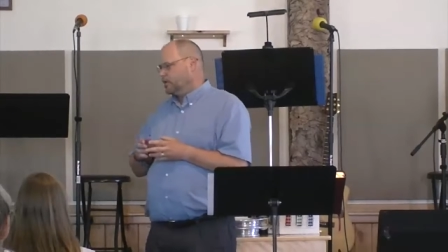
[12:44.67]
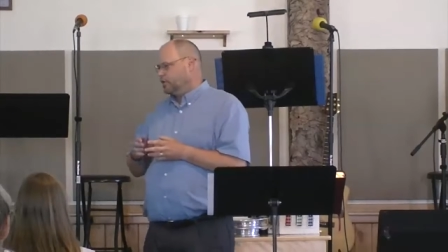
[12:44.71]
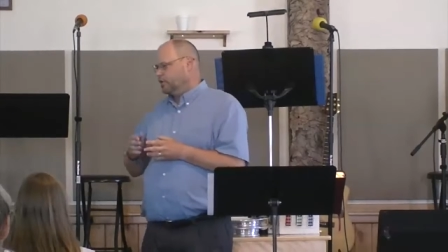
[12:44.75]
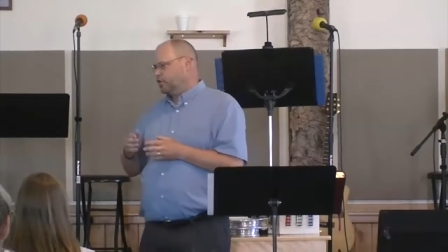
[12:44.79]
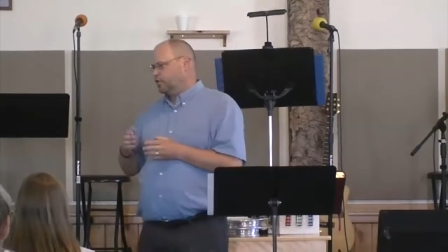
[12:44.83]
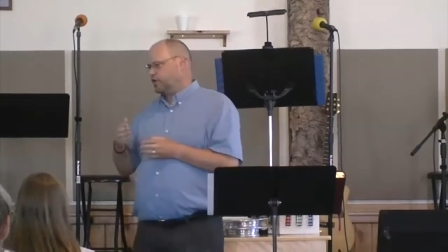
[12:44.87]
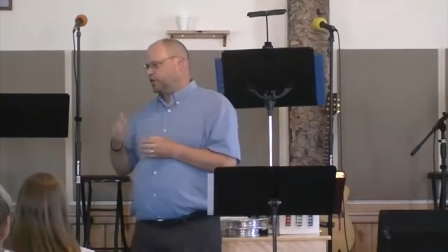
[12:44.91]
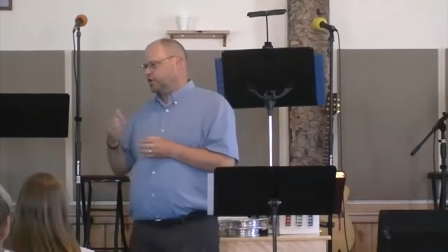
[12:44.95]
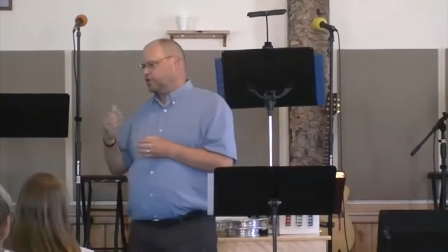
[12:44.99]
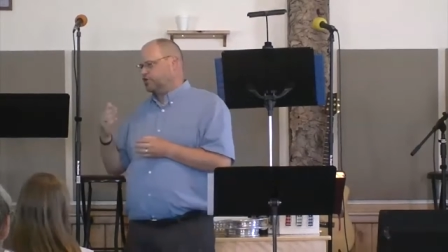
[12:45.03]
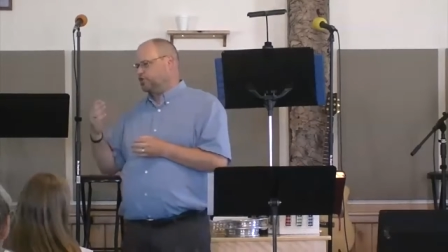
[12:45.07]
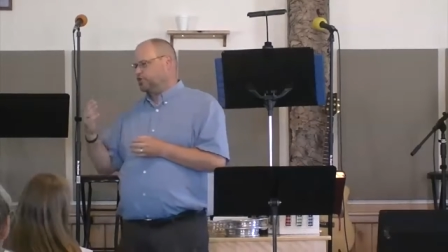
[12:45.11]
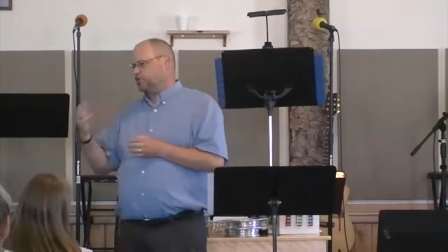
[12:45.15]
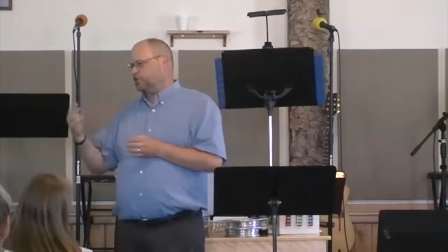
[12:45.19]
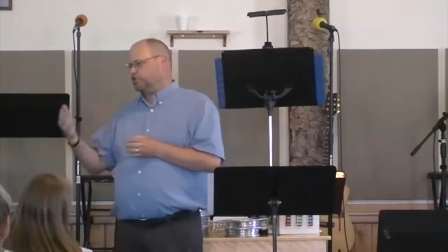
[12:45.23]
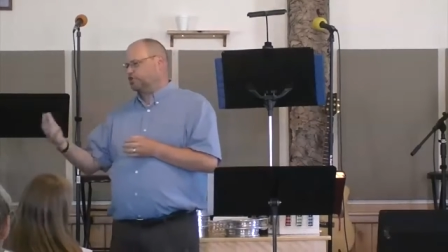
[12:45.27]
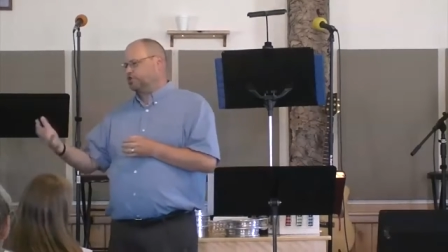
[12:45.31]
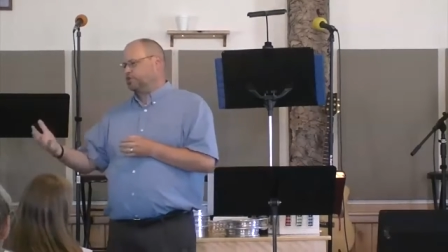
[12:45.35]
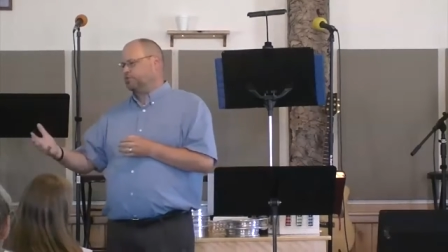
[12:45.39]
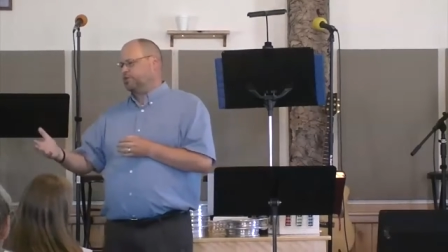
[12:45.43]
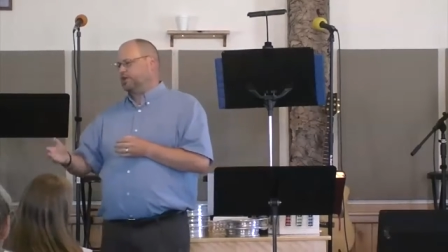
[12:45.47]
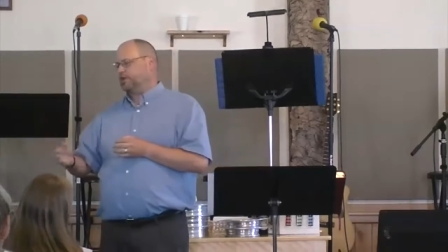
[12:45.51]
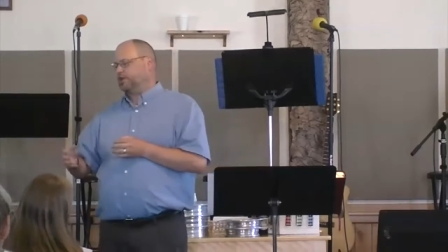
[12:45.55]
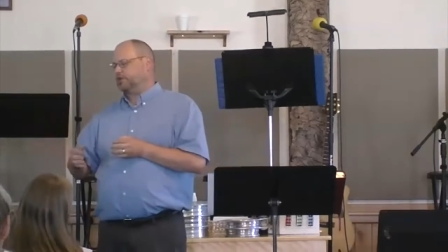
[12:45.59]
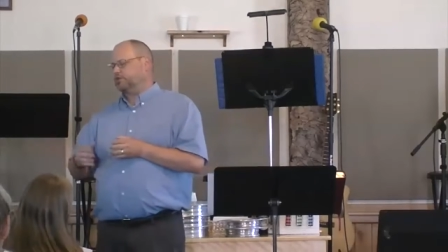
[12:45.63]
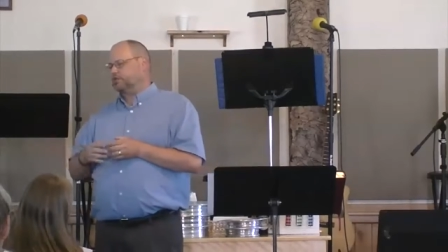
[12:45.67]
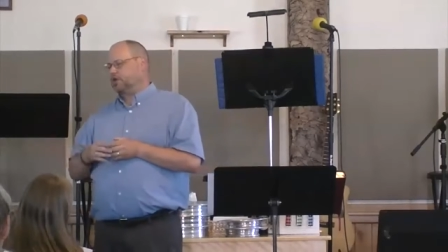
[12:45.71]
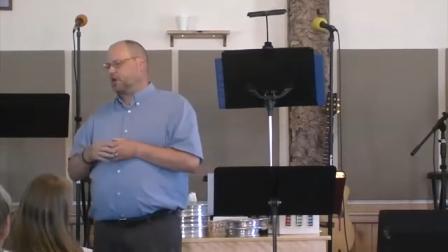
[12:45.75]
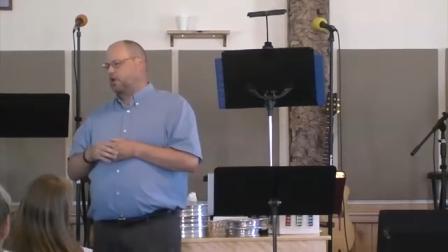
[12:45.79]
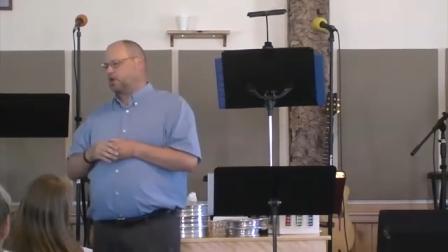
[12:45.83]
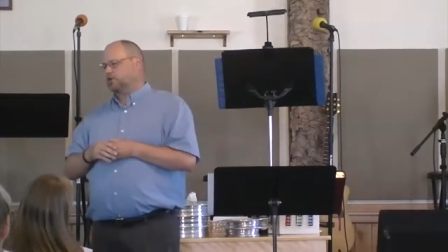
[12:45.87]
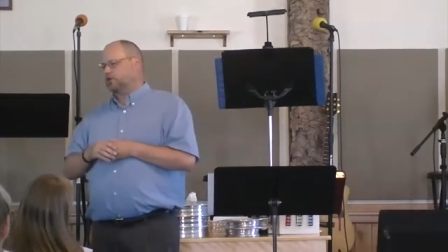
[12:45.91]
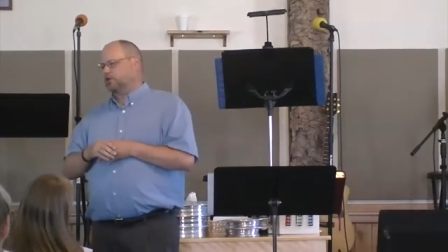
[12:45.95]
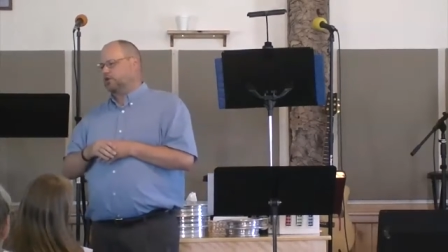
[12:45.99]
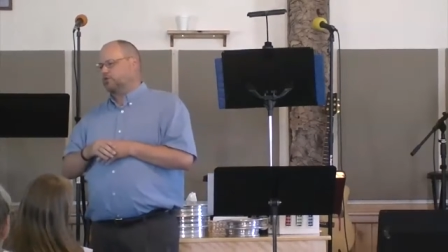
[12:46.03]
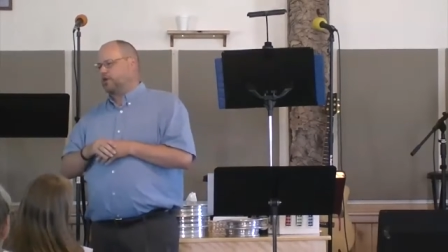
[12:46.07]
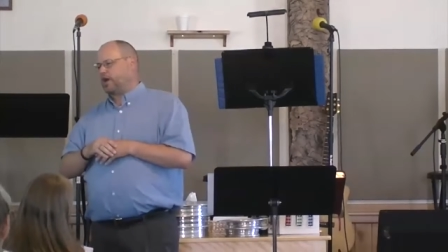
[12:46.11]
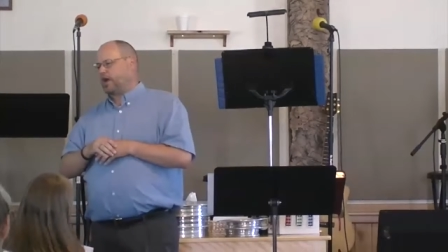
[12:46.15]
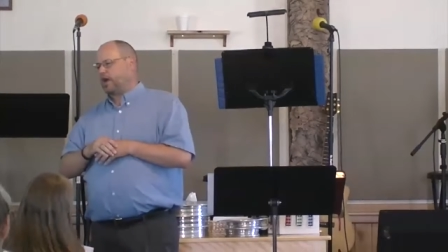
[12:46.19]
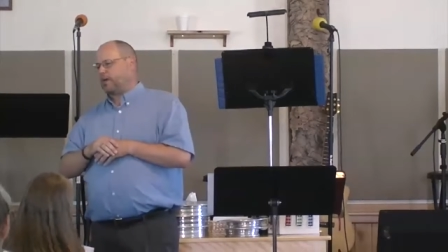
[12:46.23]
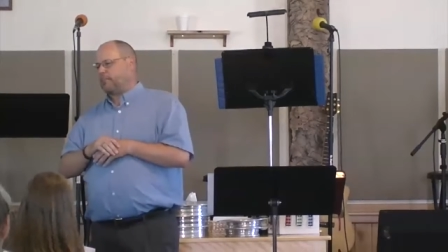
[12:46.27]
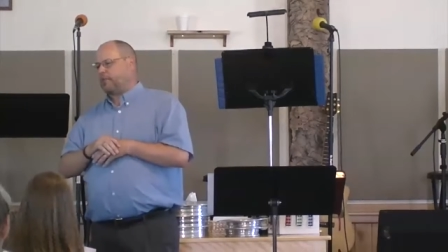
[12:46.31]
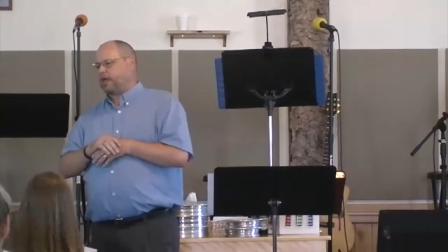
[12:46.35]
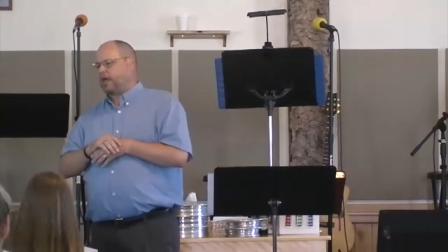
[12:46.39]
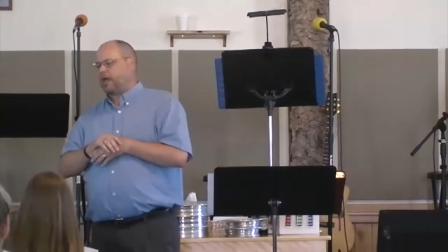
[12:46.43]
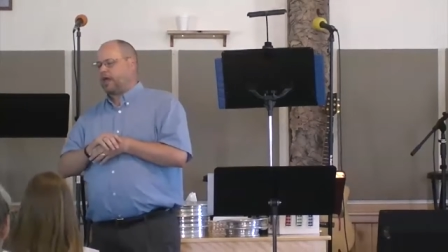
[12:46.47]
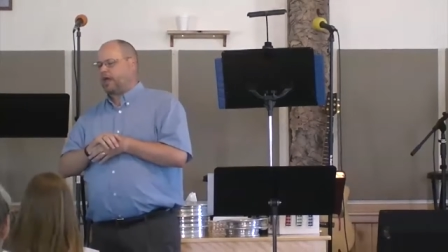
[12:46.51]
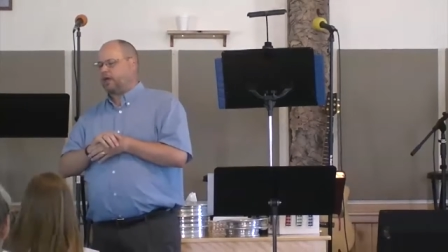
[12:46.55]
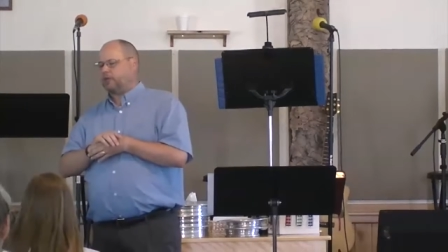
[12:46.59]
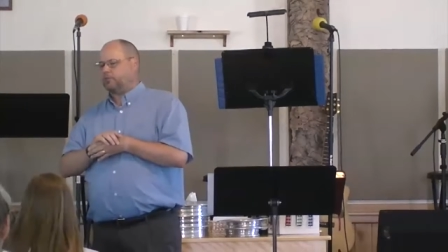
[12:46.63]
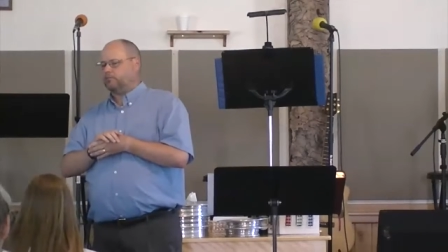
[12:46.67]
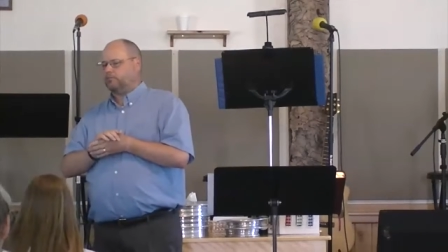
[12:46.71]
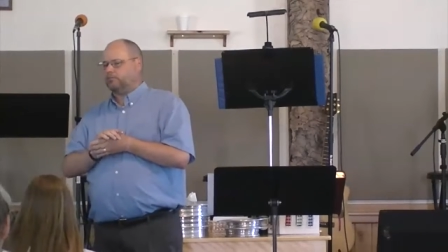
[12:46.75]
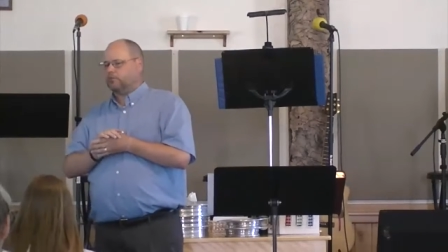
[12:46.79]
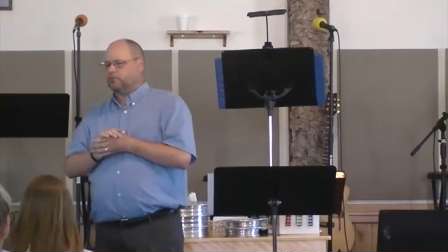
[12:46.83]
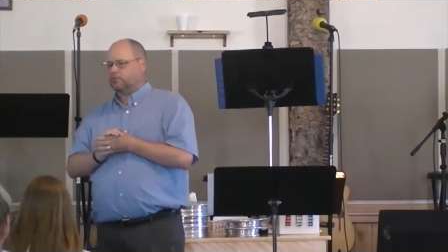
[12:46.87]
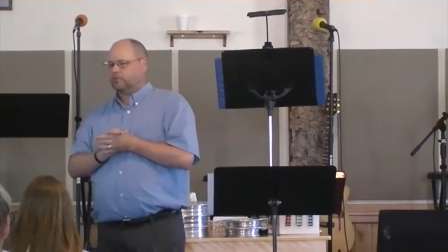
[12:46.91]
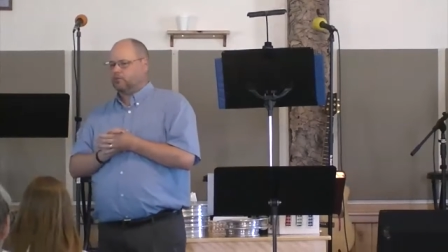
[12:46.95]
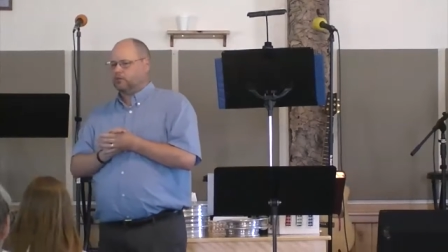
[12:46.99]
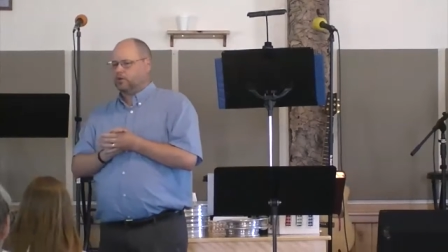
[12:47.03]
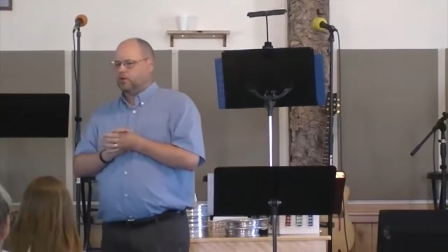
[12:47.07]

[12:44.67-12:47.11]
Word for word: You can choose to be exalted by man,